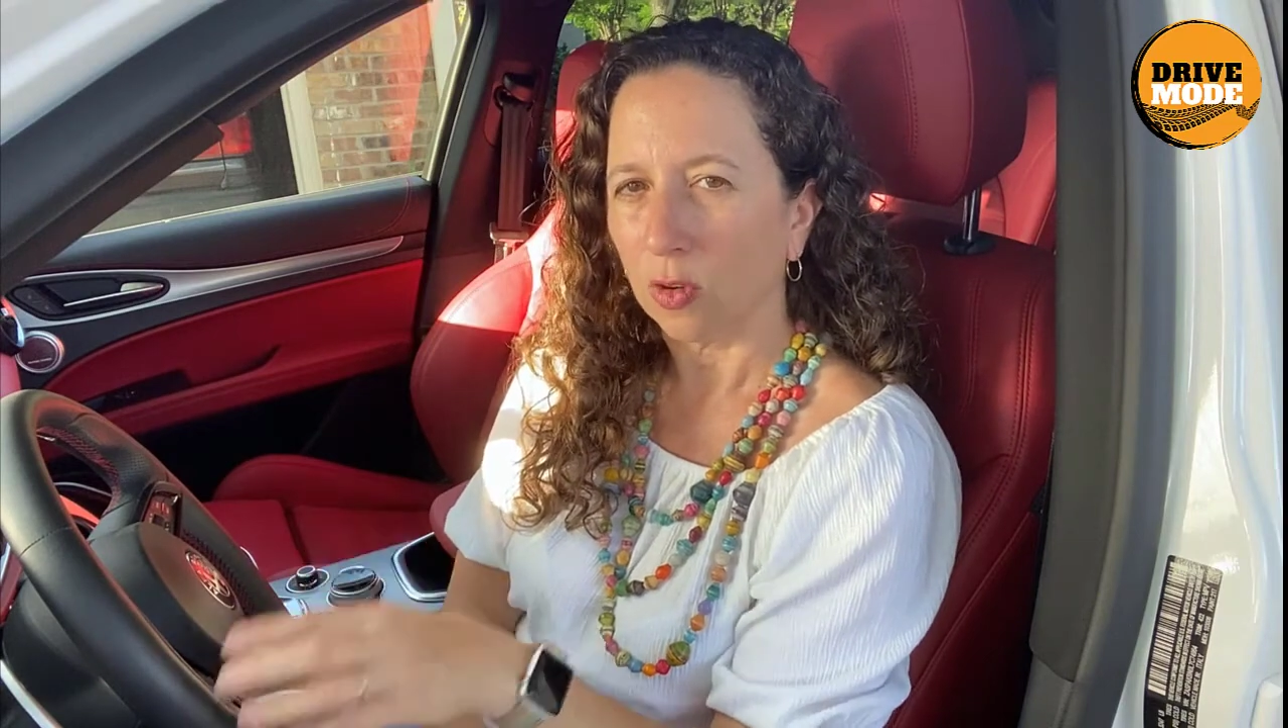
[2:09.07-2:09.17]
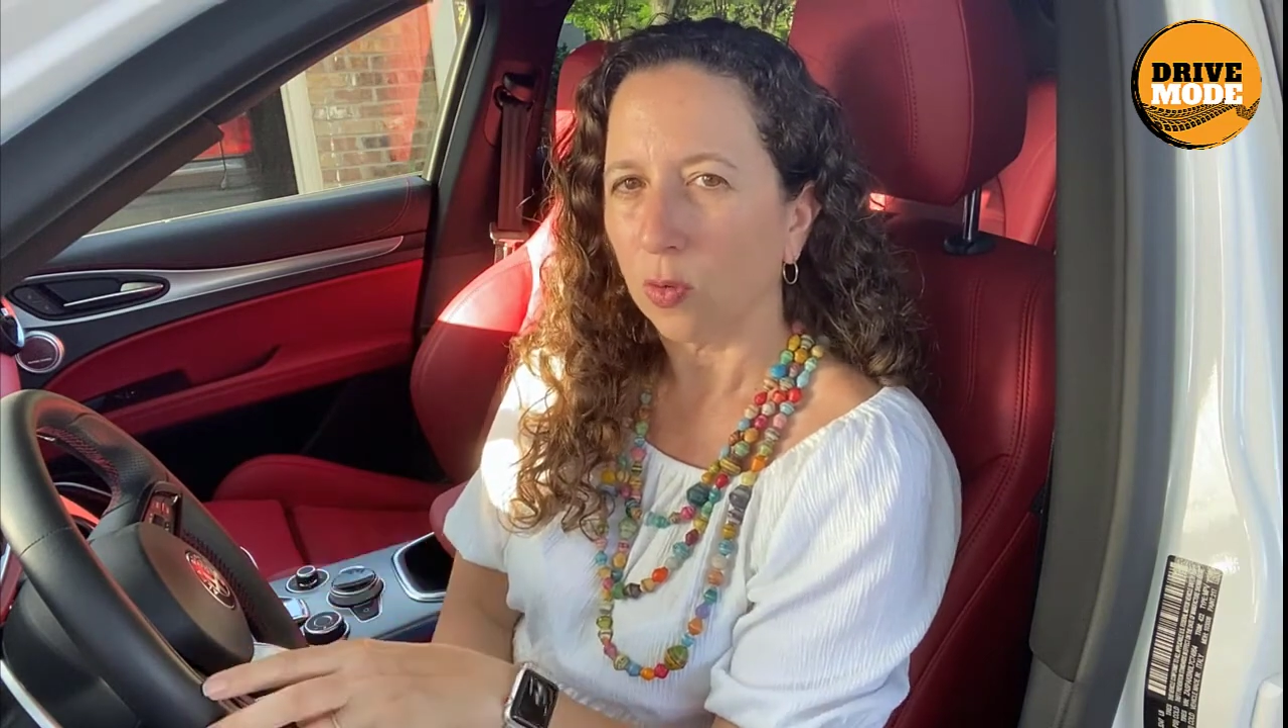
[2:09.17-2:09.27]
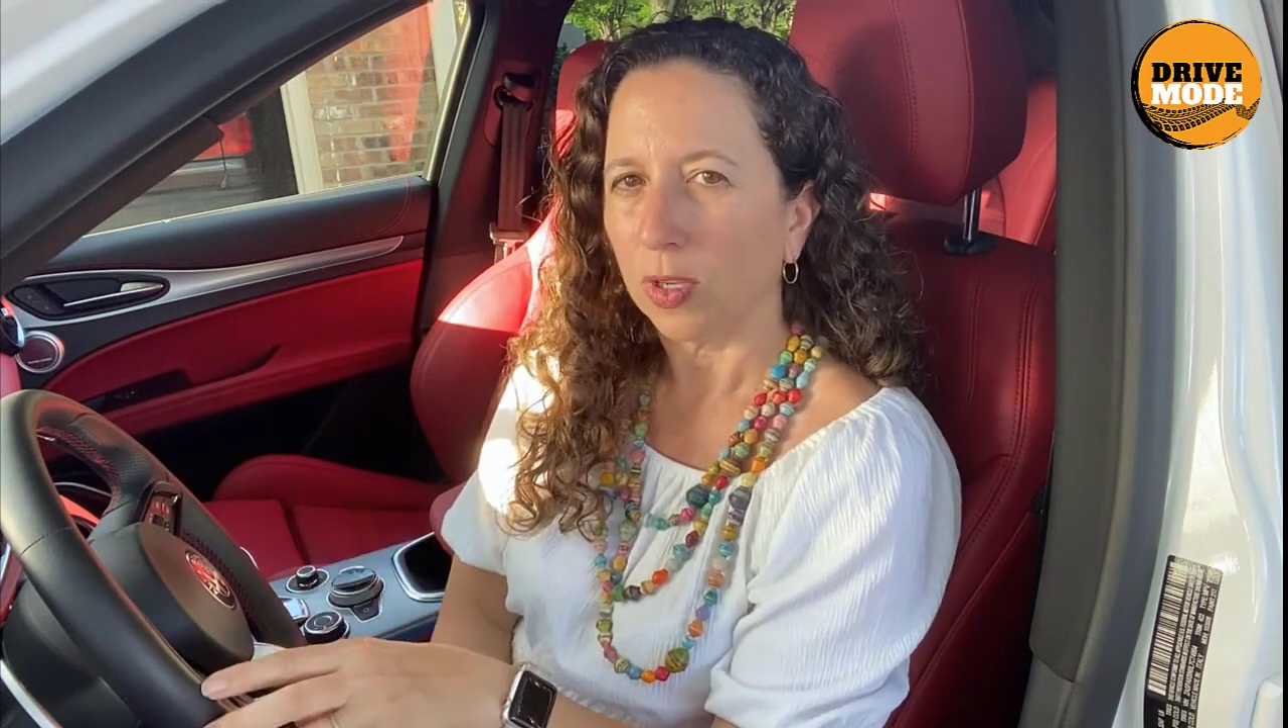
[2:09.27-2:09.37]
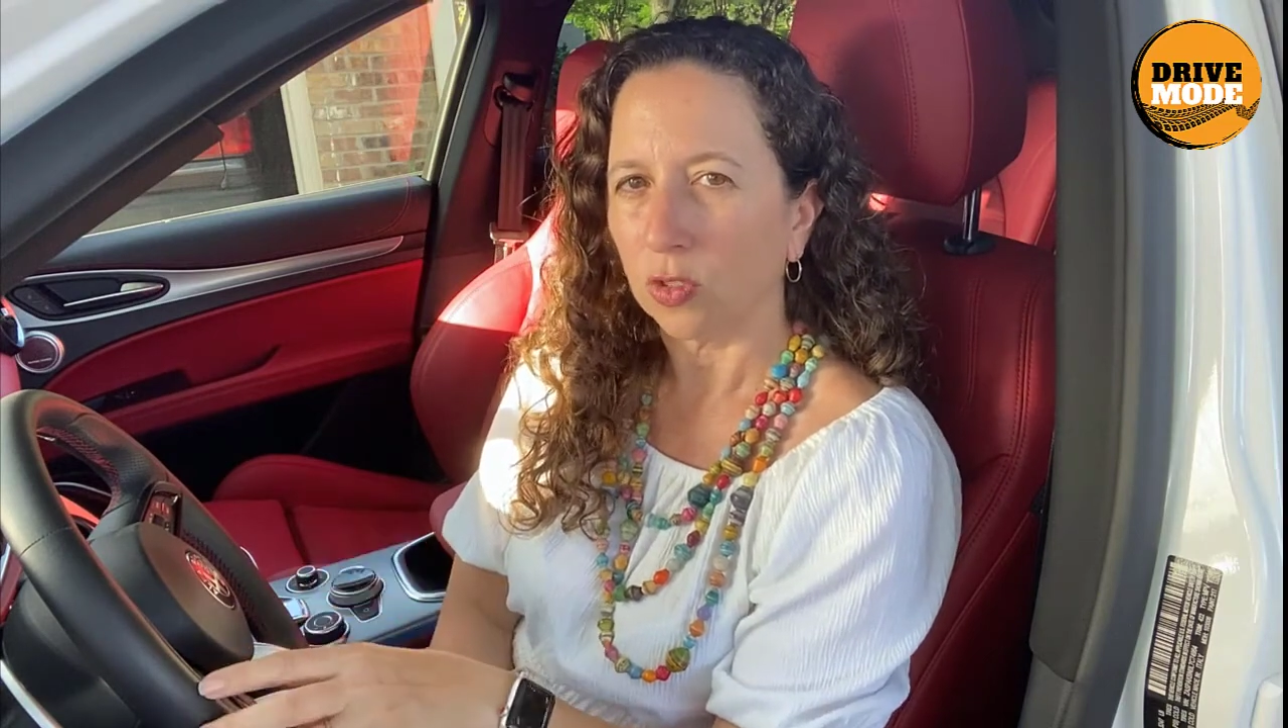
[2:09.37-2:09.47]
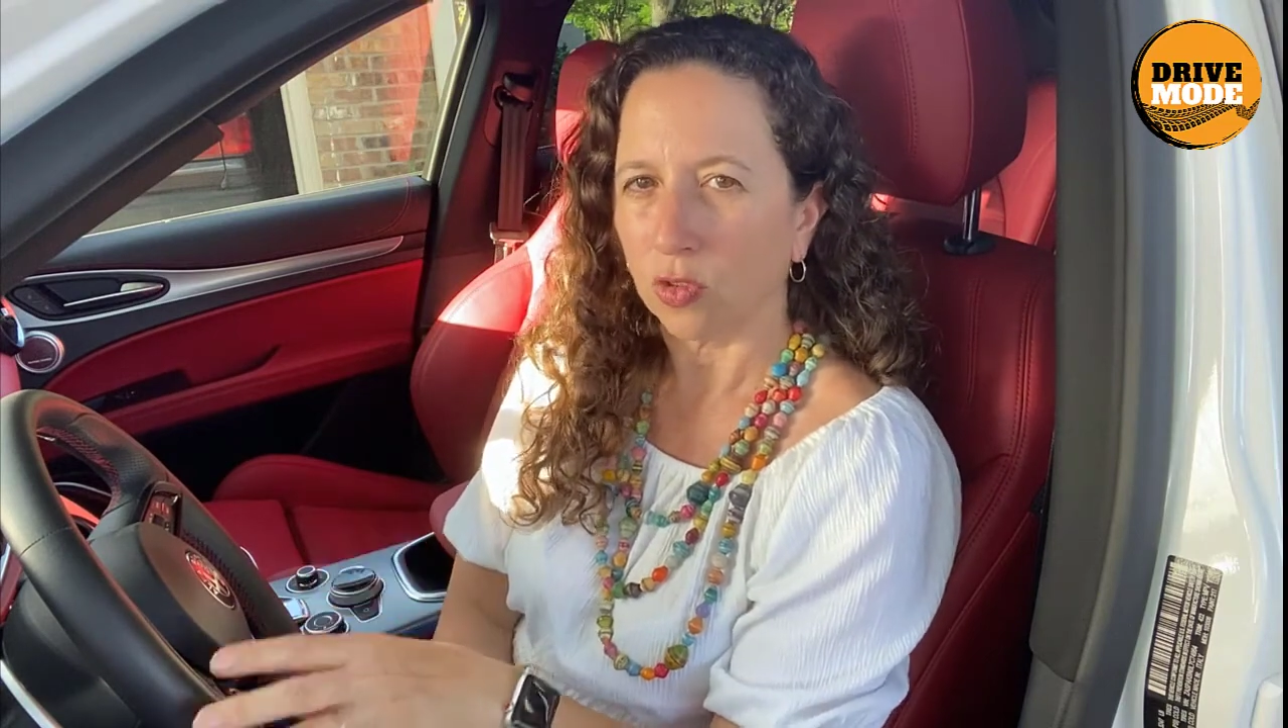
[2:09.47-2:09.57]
all-wheel